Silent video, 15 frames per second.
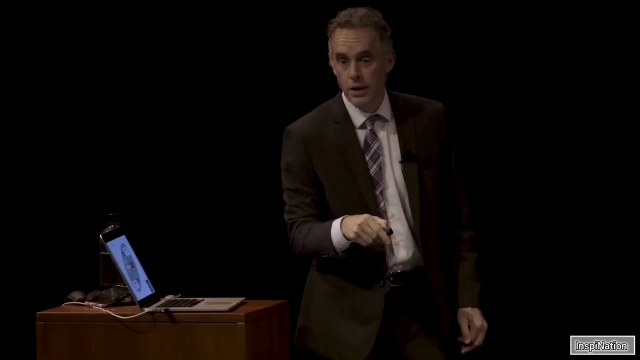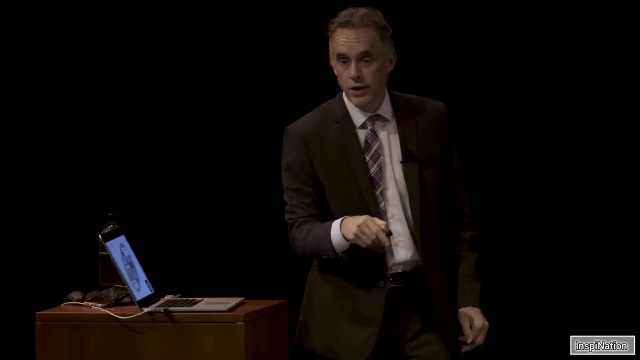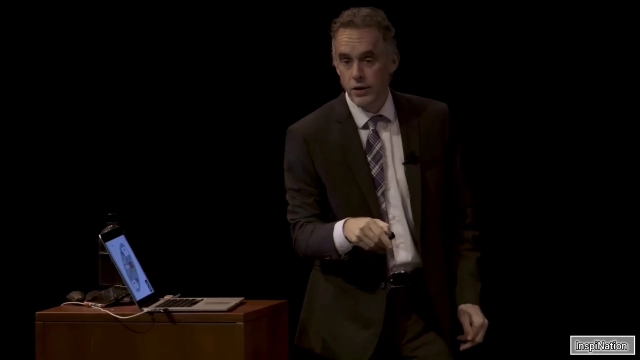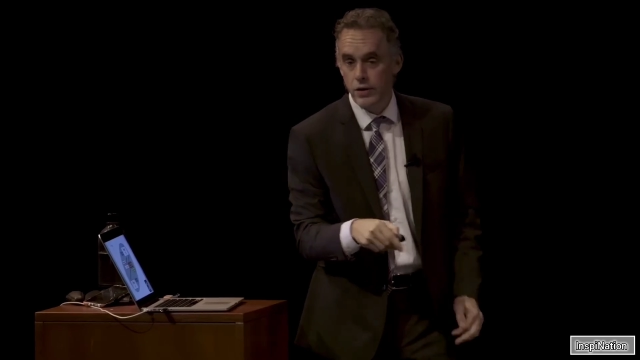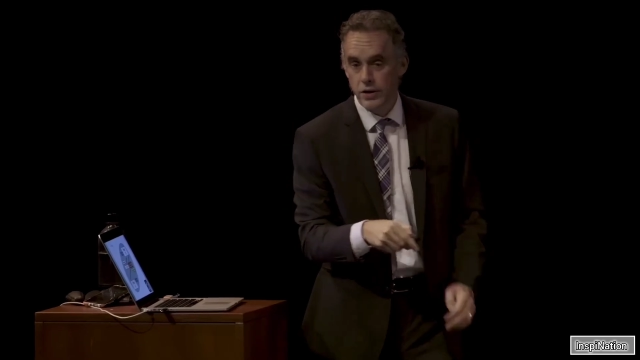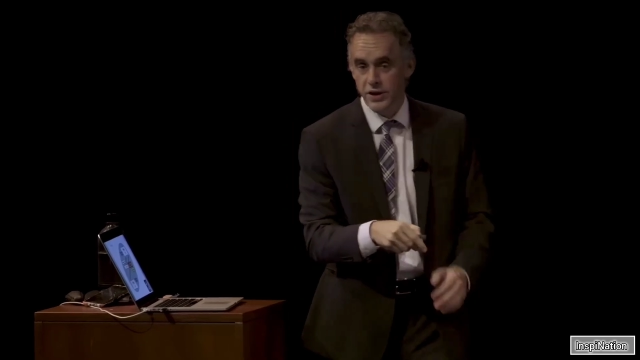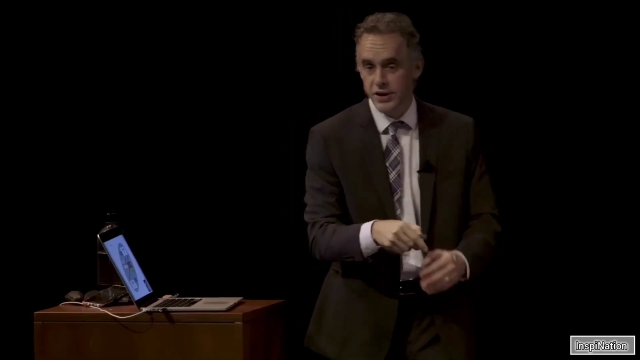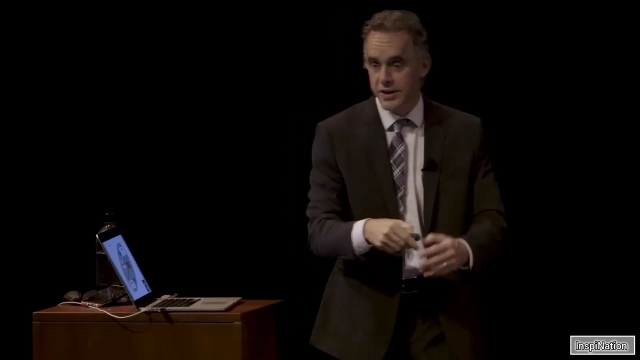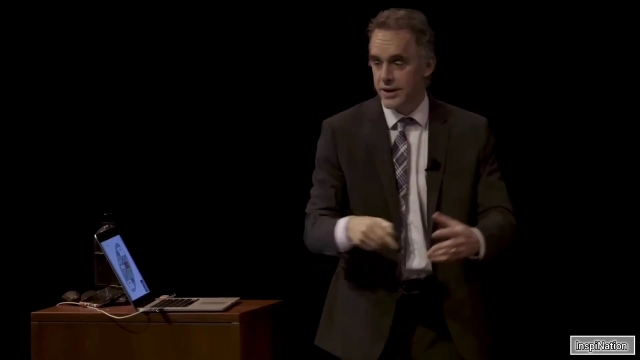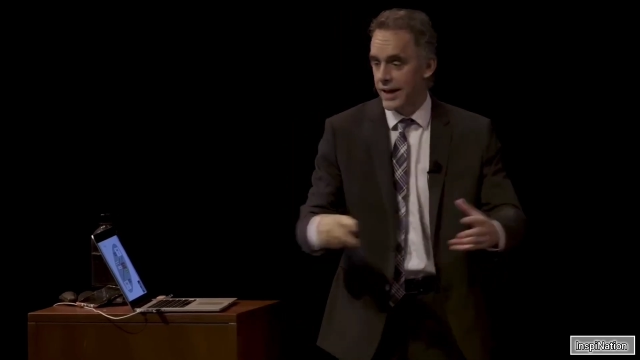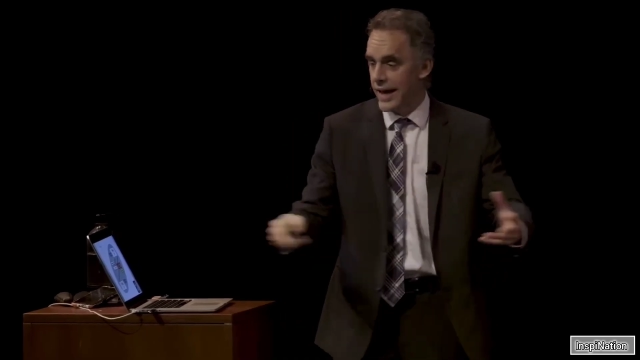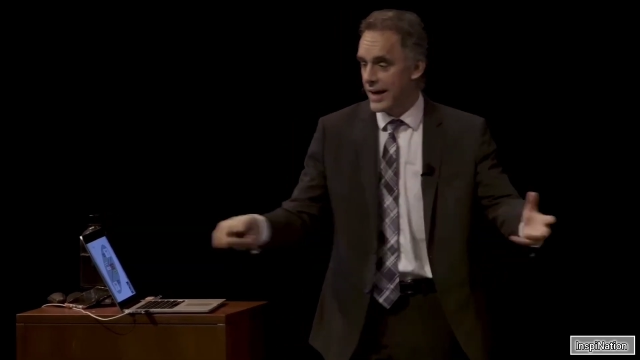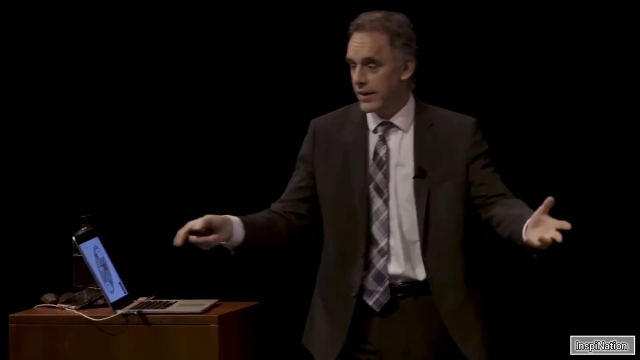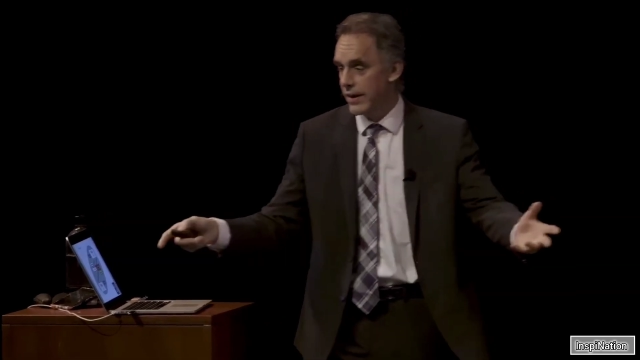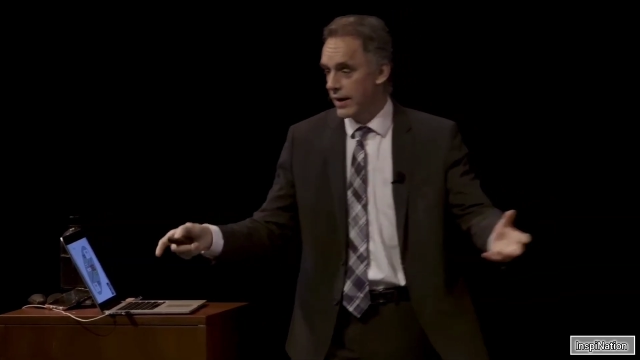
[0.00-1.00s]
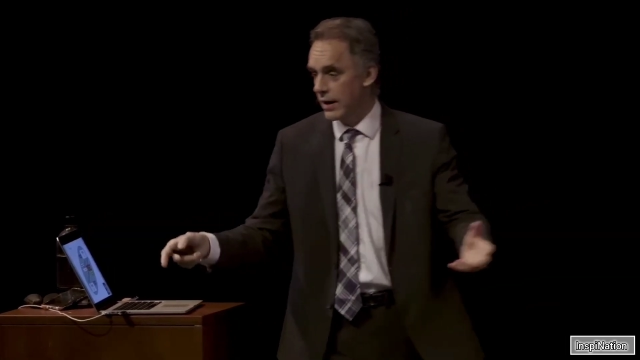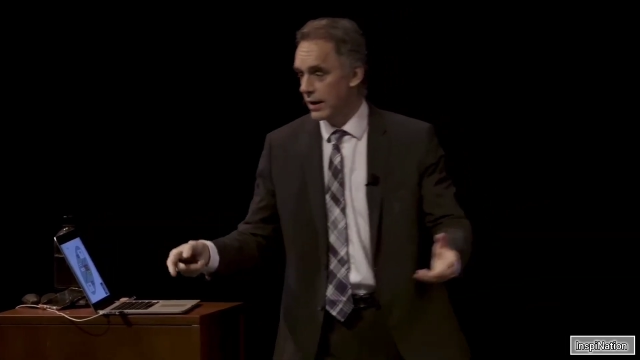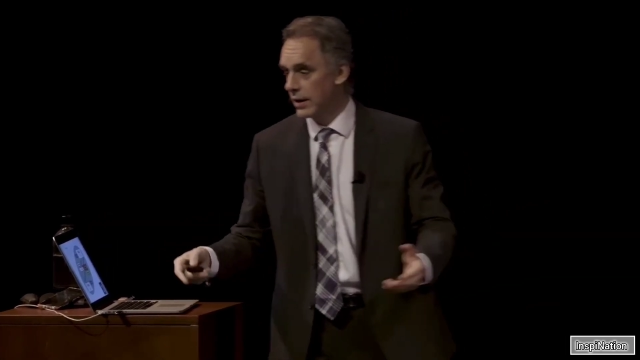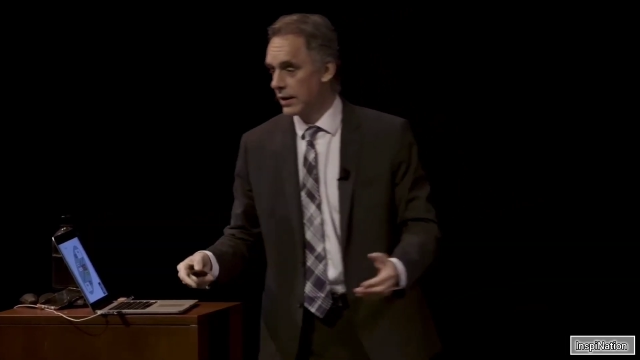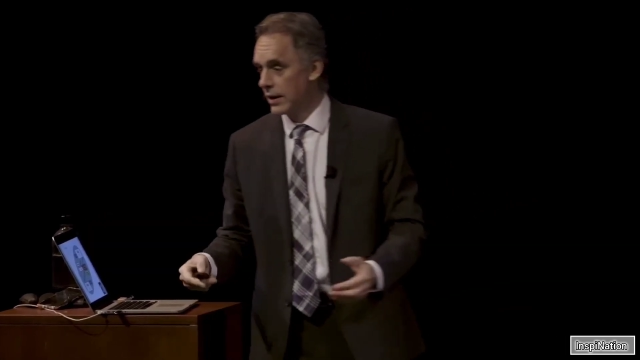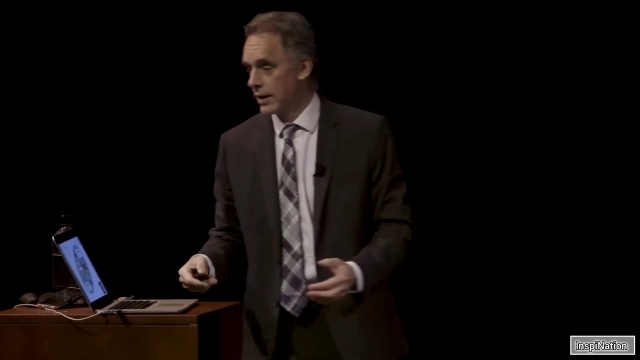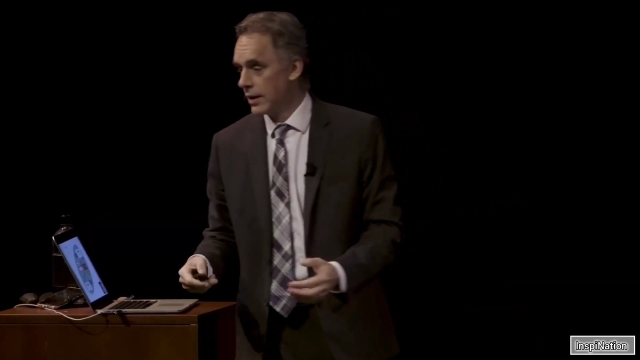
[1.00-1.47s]
You can just lay there
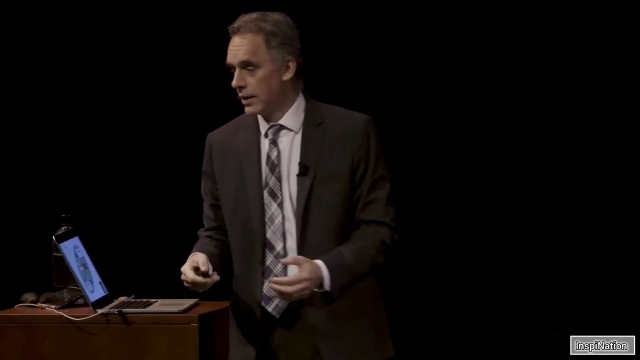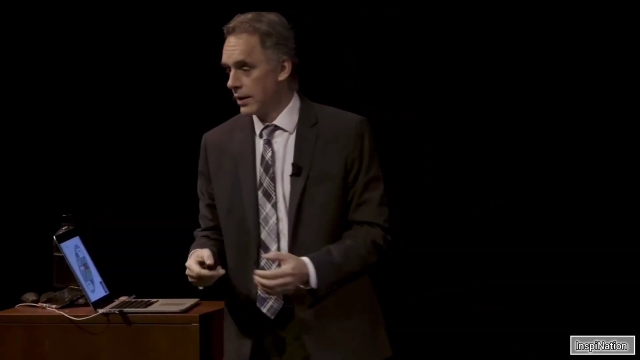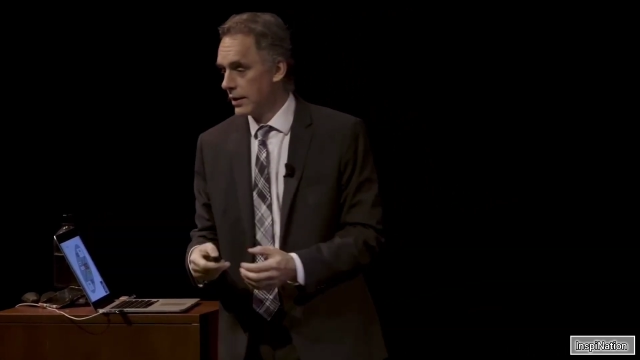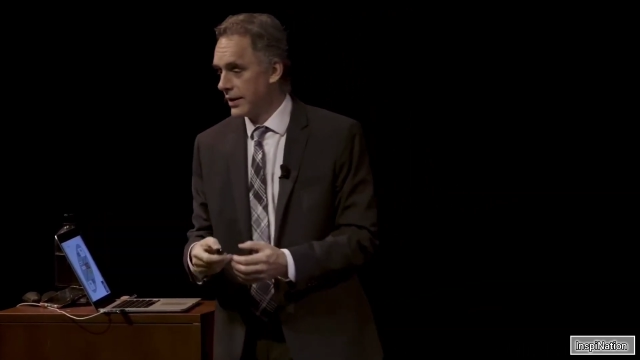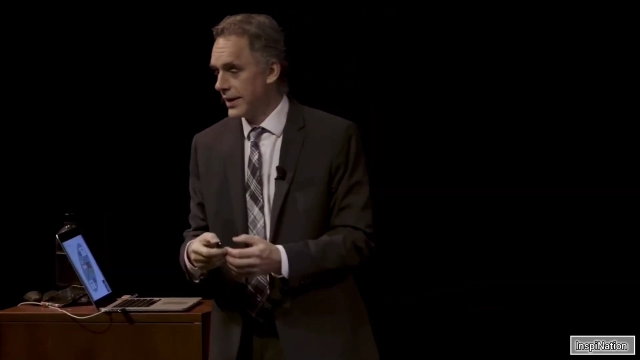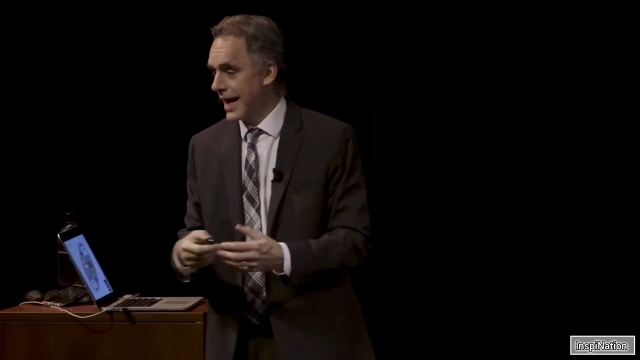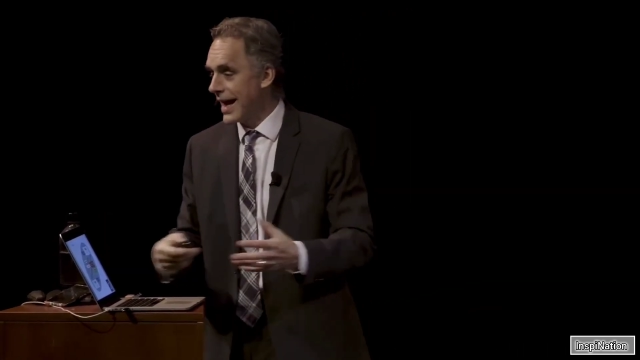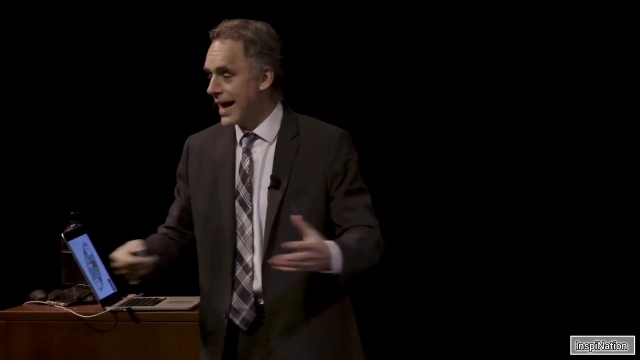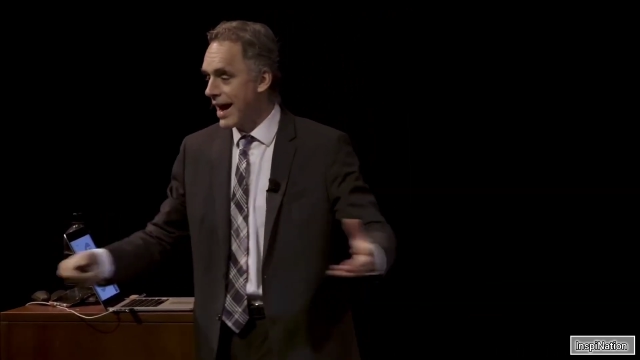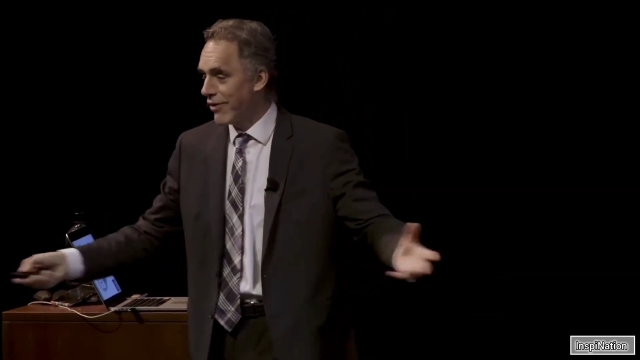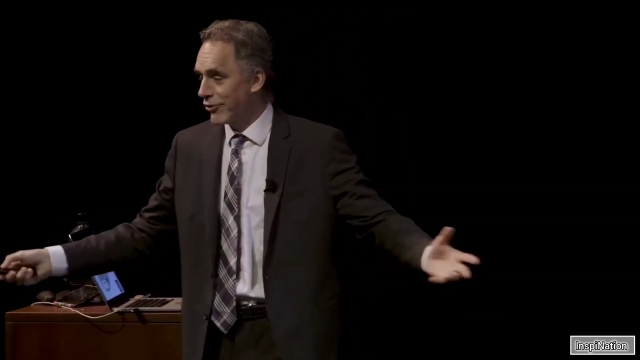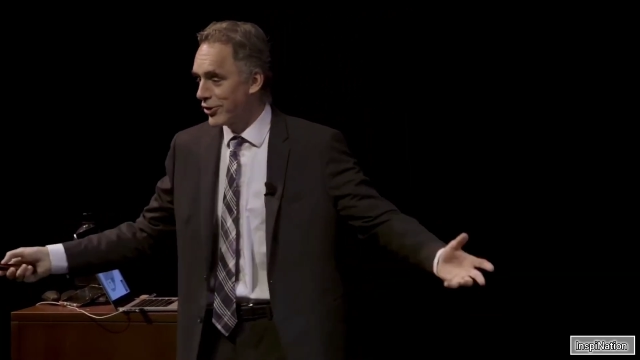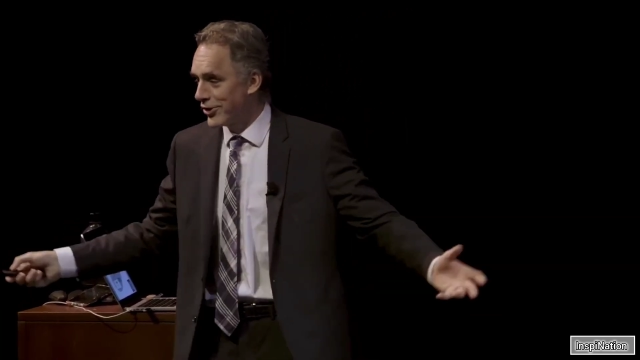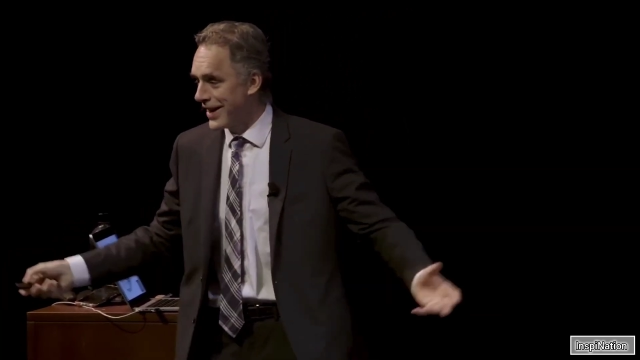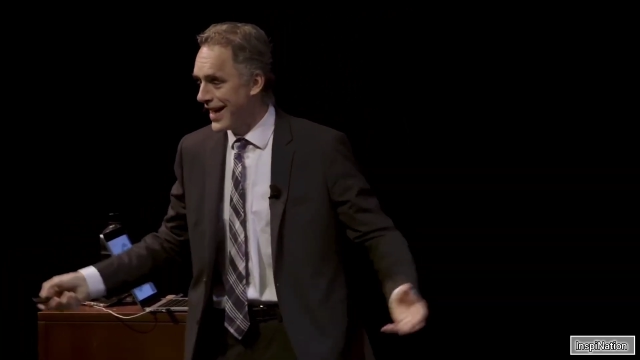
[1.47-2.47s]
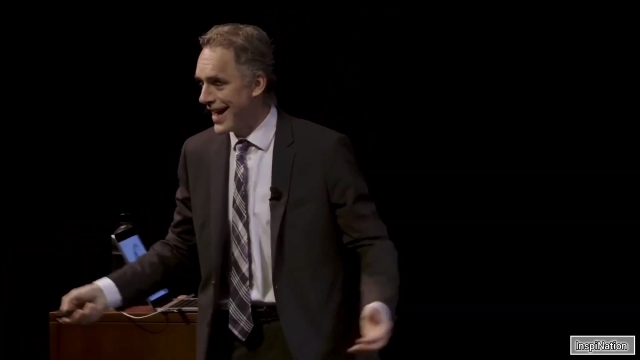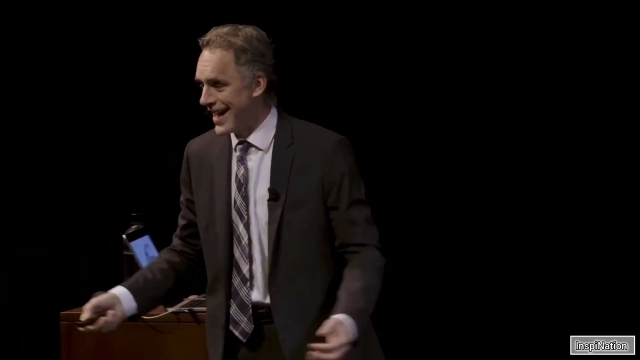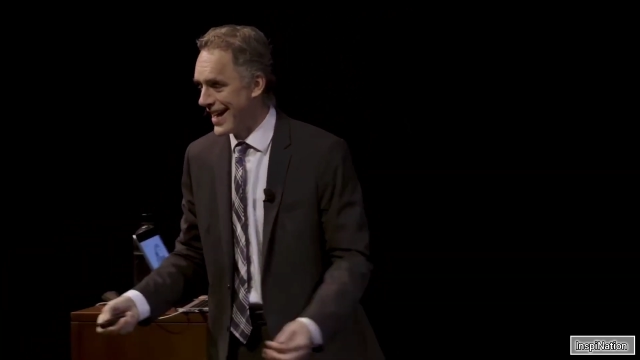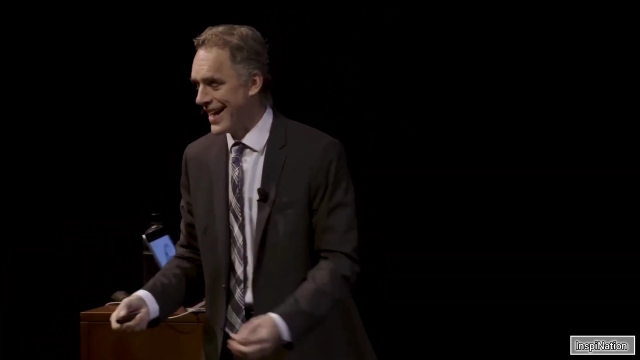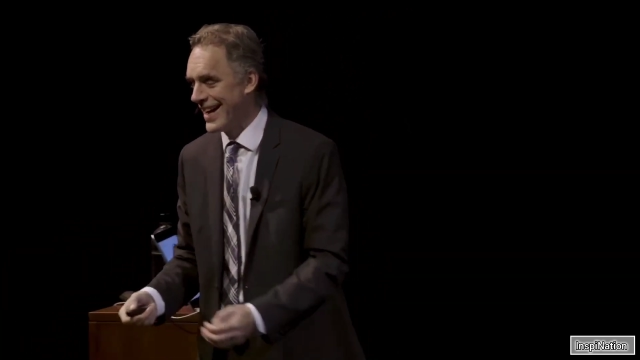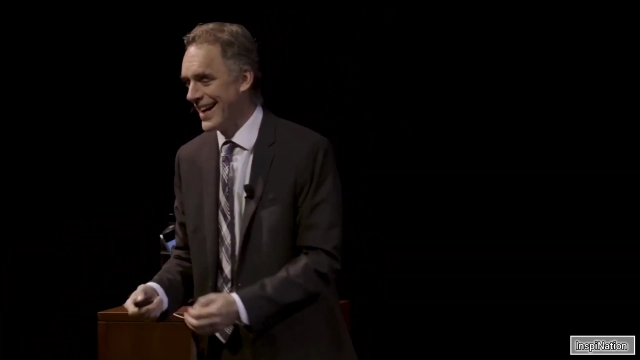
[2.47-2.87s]
day after day